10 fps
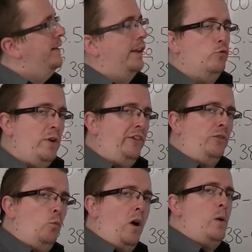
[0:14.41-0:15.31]
Now, the
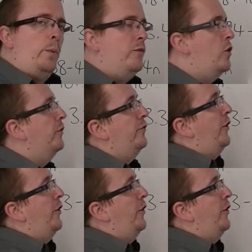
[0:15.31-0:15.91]
reason why we've got